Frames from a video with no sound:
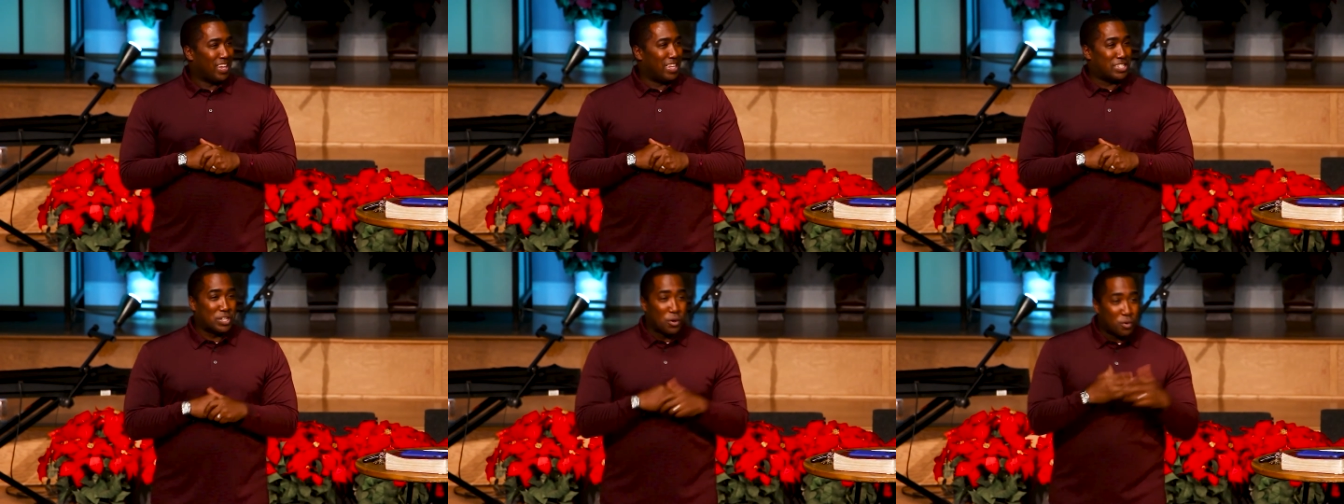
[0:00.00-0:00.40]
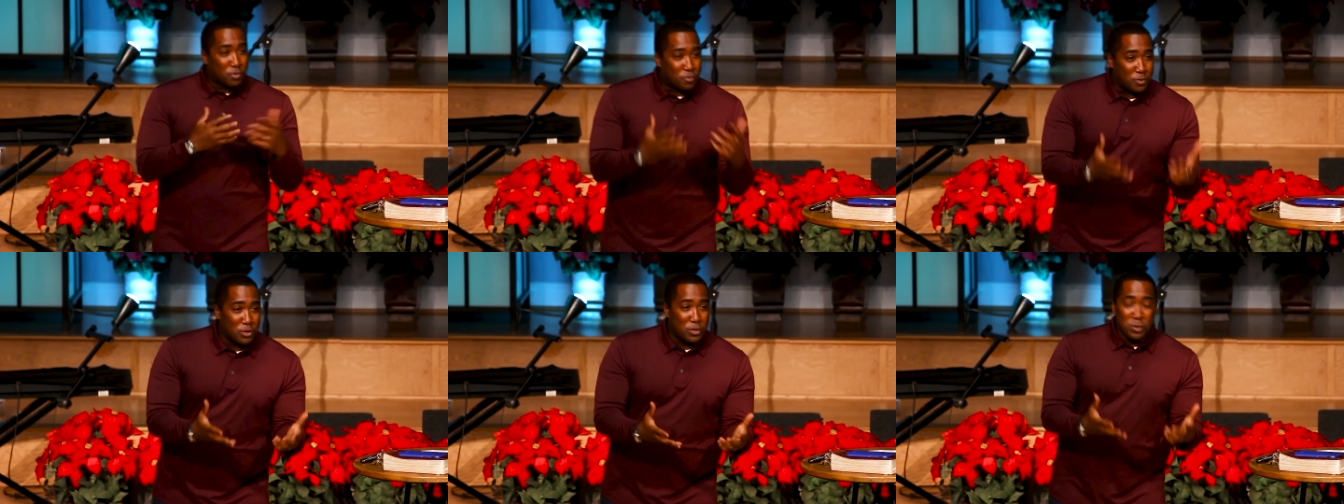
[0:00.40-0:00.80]
And so,
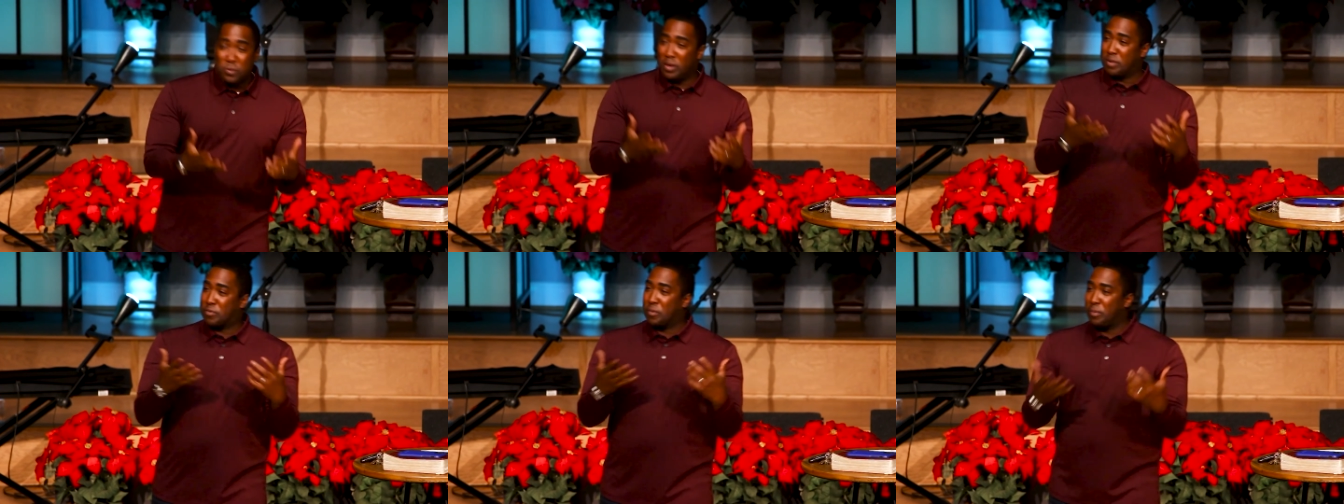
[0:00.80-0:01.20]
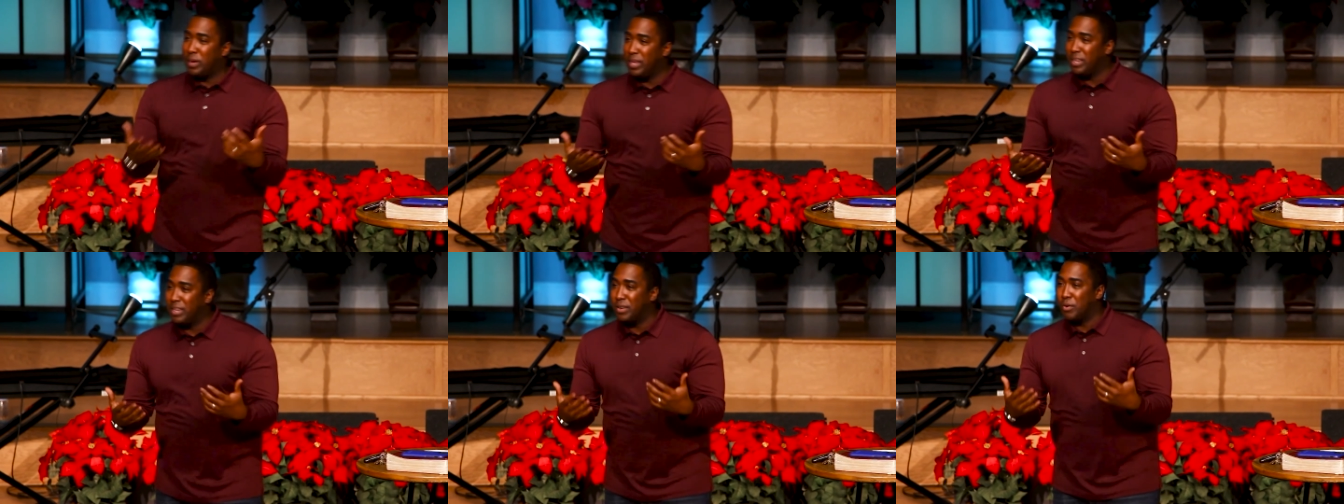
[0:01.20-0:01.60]
and for you and for
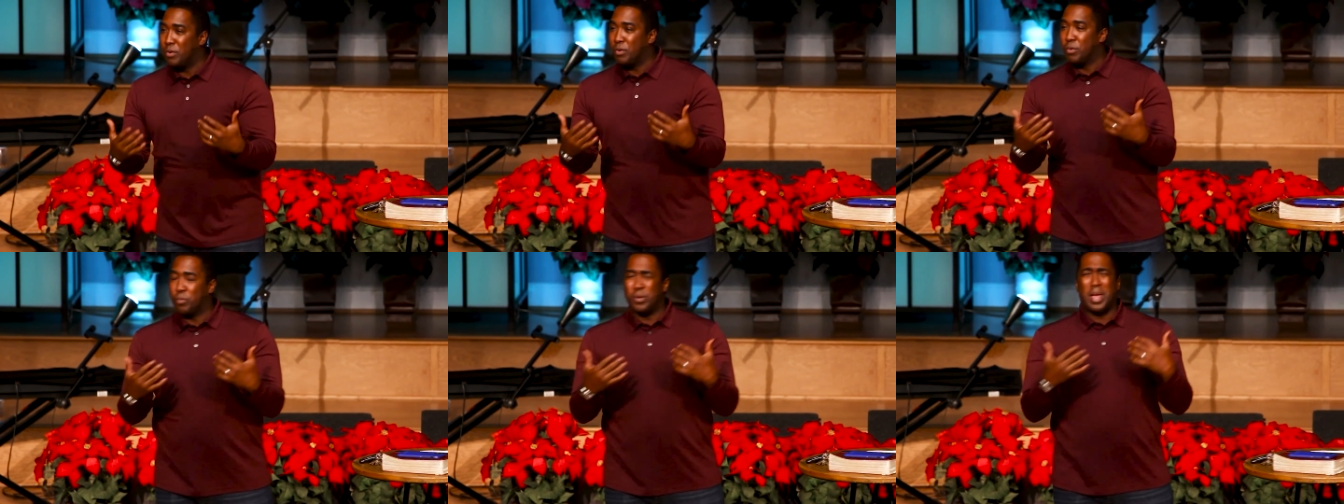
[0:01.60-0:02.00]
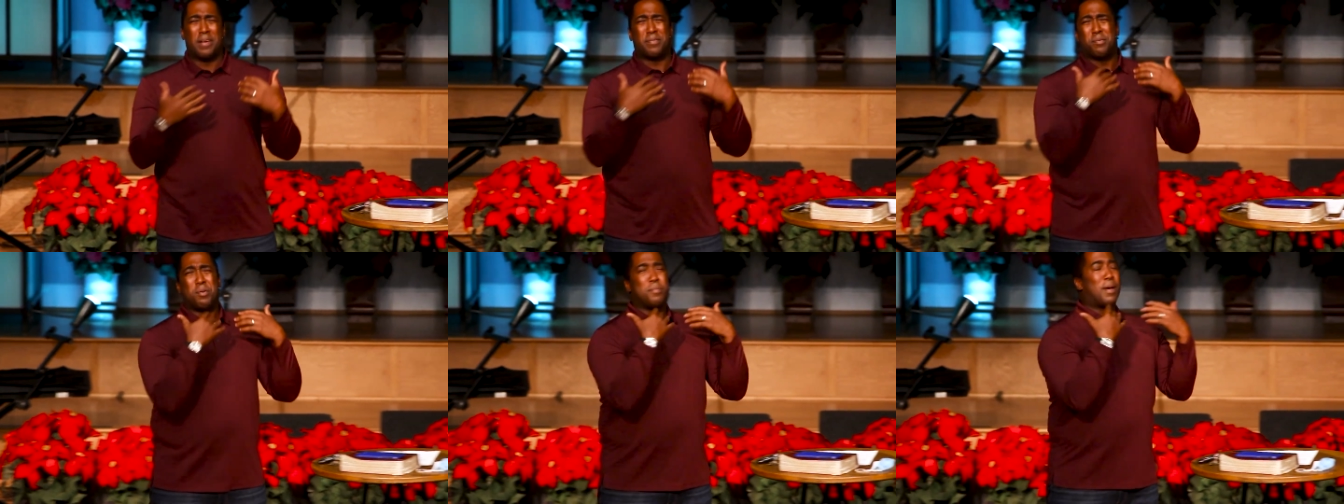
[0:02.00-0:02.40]
me, we
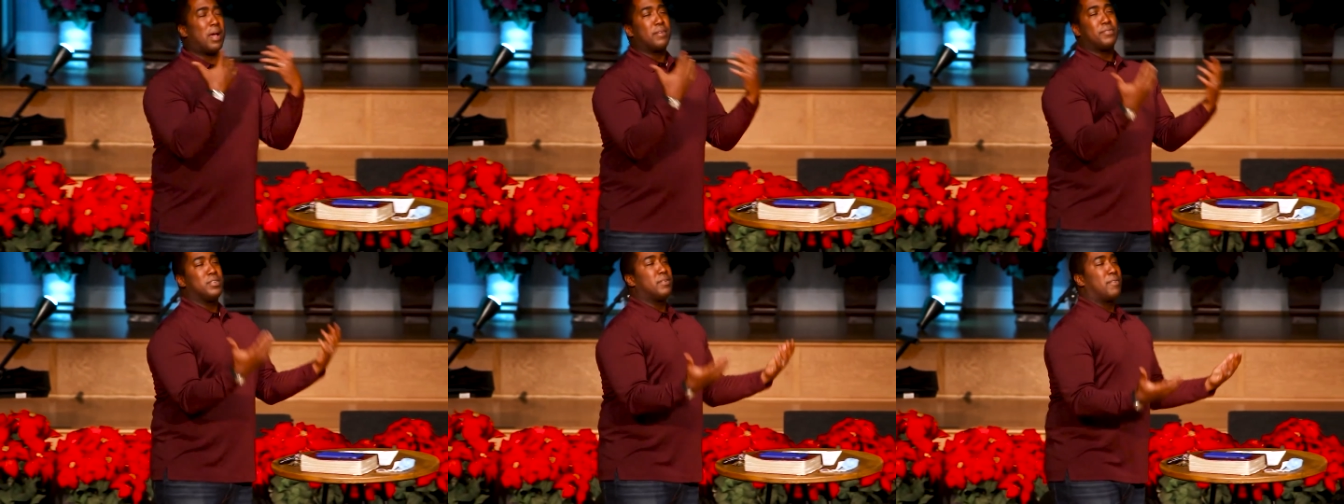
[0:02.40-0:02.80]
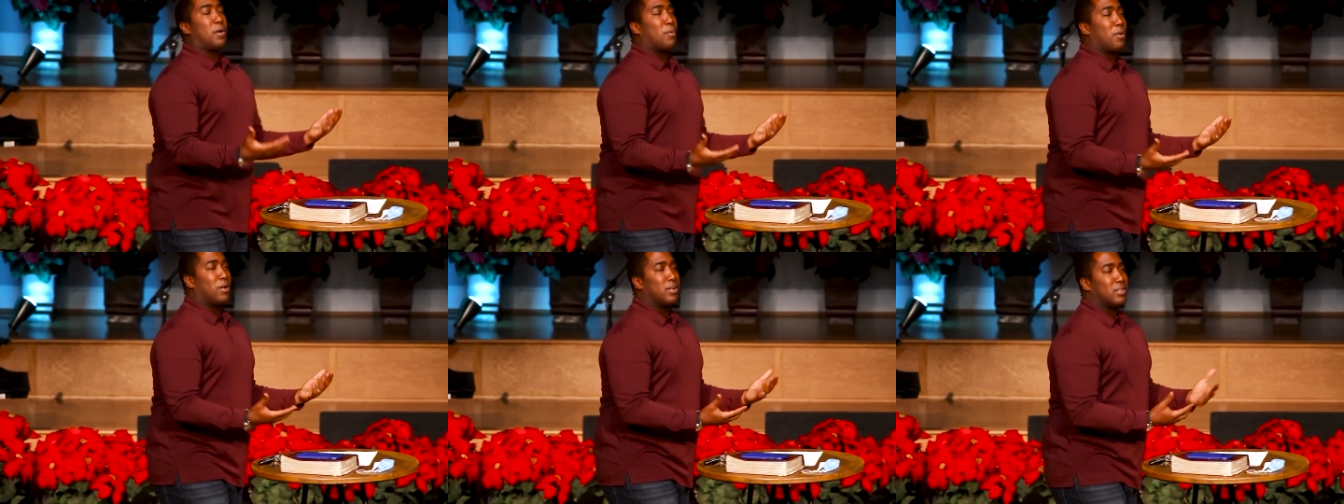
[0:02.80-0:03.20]
have to be mindful of
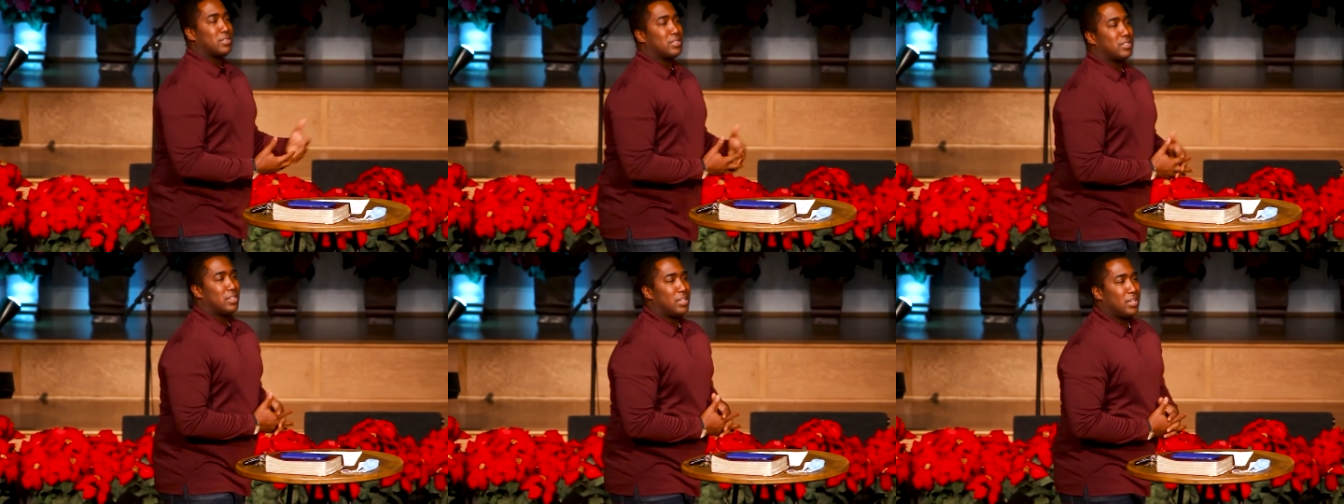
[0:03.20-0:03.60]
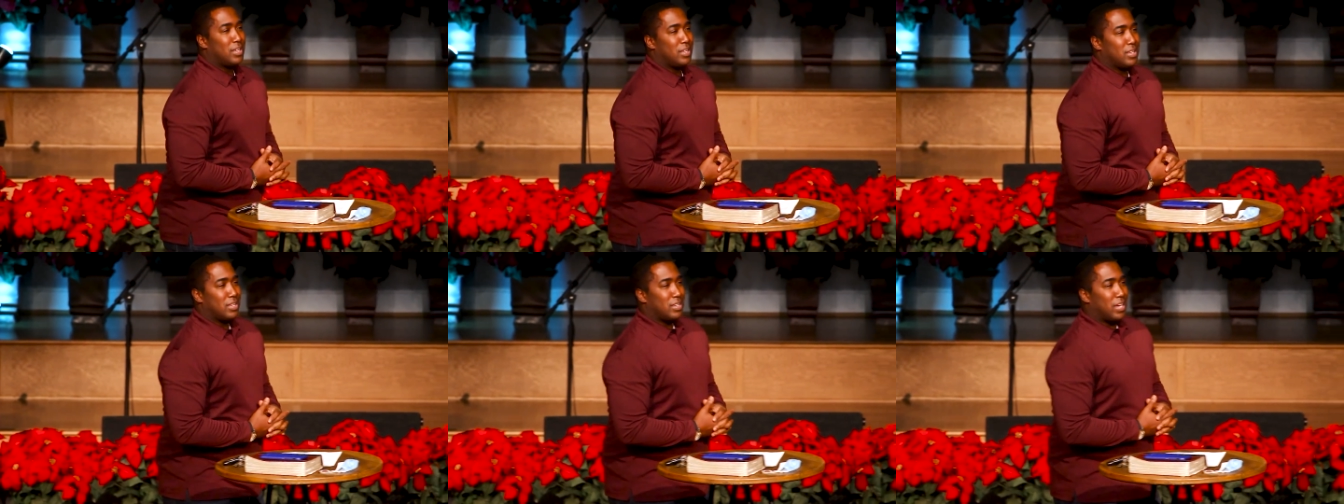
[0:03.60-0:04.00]
our words
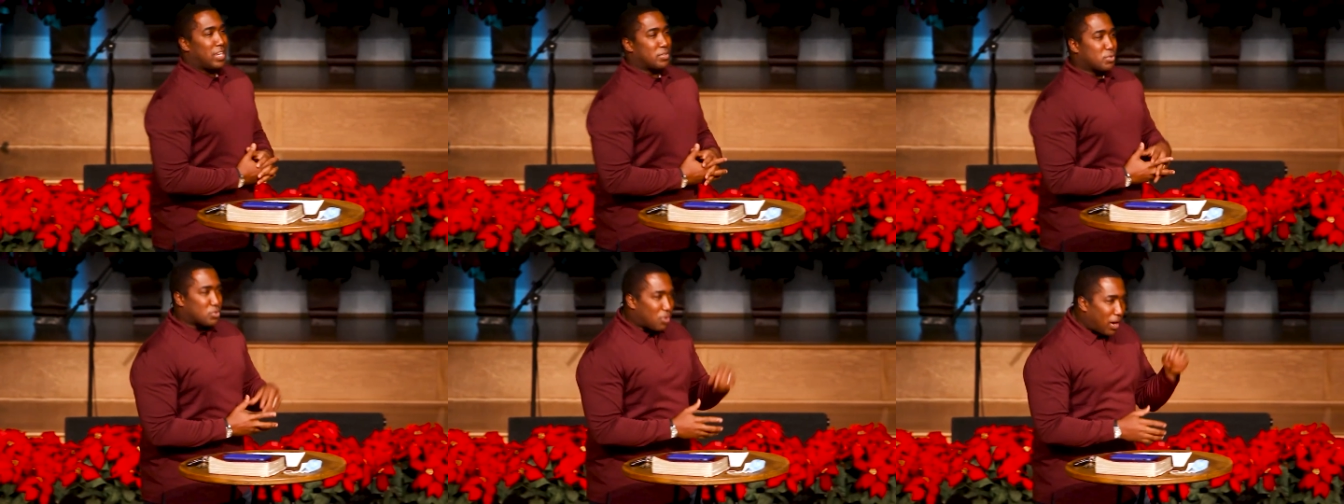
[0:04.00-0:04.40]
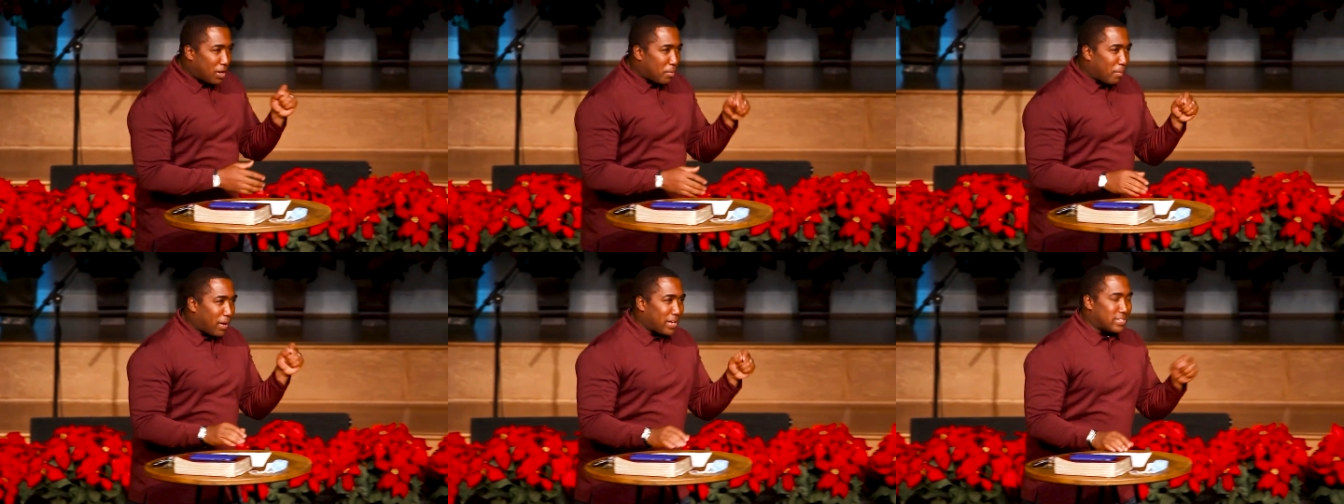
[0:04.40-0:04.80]
as we're
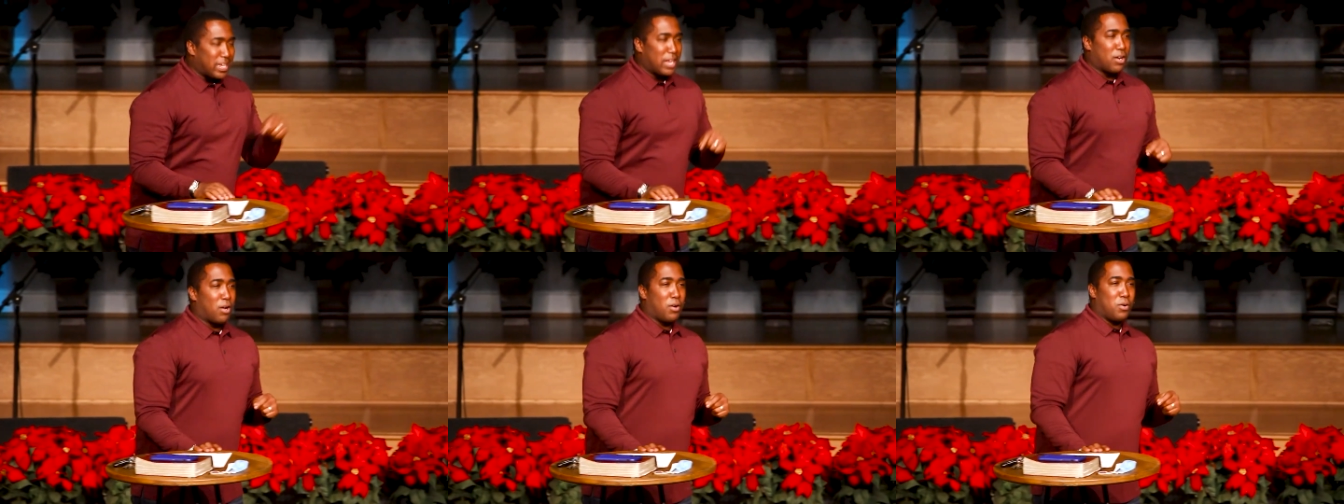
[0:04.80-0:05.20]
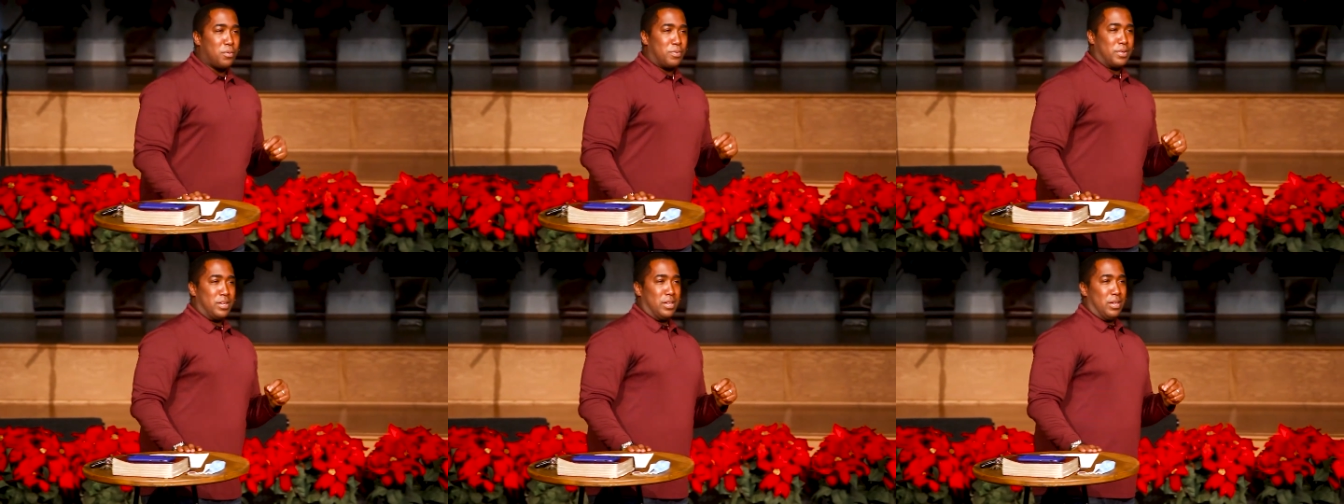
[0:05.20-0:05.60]
trying to maintain our hope.